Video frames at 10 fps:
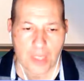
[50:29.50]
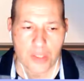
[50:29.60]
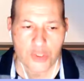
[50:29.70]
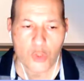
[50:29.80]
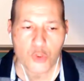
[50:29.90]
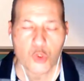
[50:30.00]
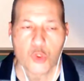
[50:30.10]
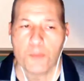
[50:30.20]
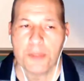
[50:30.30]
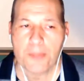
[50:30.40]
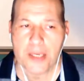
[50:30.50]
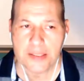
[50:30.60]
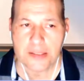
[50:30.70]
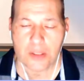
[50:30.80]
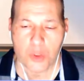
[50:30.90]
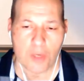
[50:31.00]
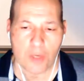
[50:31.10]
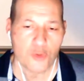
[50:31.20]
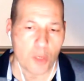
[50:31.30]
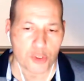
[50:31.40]
So to copy paste, you have
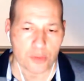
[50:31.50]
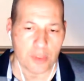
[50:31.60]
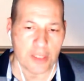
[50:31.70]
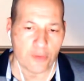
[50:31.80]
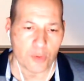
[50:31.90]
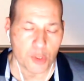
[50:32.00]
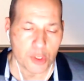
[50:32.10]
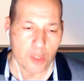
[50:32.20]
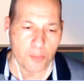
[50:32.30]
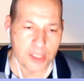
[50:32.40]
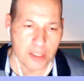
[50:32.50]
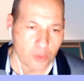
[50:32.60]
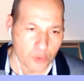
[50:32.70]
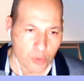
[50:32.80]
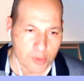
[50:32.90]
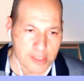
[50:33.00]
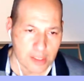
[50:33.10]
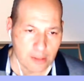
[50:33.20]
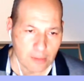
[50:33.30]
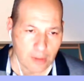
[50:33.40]
two options. Either you copy, Control
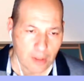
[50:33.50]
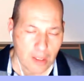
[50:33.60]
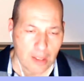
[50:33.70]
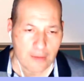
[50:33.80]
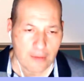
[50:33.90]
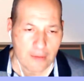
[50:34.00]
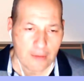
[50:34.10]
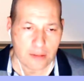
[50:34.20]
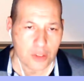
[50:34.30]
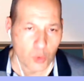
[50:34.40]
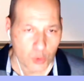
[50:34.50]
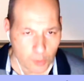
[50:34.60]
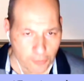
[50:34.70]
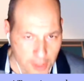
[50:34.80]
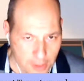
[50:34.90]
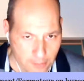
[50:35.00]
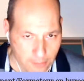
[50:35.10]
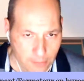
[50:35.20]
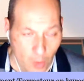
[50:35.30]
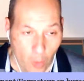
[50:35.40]
C, then Control V,
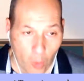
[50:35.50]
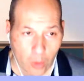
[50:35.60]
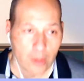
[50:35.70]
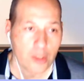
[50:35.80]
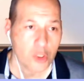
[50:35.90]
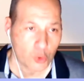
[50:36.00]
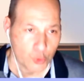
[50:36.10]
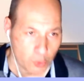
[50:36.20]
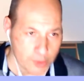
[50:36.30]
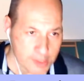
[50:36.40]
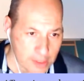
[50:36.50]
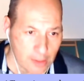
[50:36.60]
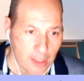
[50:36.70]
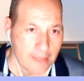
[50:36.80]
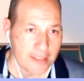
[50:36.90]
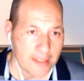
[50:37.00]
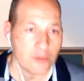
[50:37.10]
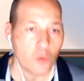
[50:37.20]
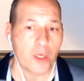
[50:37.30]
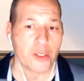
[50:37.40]
or Control C, and
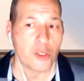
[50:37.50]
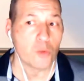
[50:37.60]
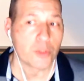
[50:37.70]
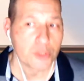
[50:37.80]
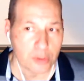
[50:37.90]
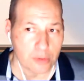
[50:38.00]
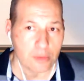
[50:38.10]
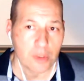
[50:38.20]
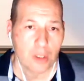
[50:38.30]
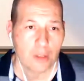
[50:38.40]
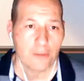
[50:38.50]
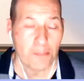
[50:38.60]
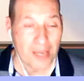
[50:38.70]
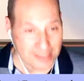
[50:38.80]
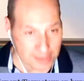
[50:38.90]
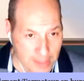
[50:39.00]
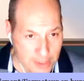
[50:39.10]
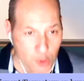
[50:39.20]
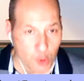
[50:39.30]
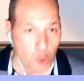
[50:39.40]
then where you want to paste
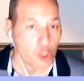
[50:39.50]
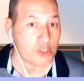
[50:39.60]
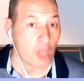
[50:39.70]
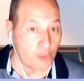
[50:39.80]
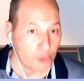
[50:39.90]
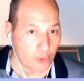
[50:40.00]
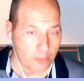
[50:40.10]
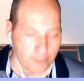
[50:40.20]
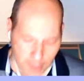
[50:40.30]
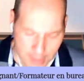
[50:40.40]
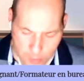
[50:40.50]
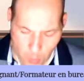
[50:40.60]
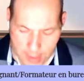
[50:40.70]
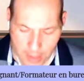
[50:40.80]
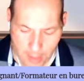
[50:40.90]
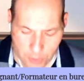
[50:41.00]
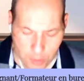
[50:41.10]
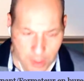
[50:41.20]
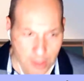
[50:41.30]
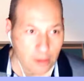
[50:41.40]
it, you just enter. It's what I am
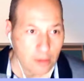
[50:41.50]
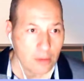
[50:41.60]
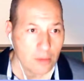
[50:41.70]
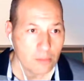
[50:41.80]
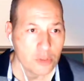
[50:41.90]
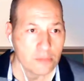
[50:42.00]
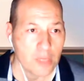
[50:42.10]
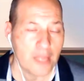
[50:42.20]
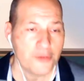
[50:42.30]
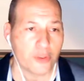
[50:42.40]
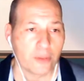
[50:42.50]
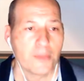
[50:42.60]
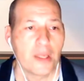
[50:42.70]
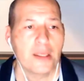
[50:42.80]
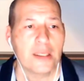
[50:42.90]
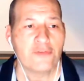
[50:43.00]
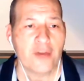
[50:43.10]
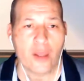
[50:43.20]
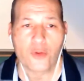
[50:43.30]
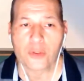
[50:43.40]
doing. Boom, enter. If I
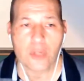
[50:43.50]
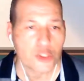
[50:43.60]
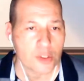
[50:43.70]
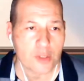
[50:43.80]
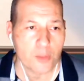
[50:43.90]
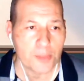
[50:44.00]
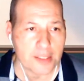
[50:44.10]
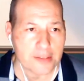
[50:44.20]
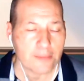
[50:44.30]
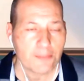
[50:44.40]
enter, I just copy it.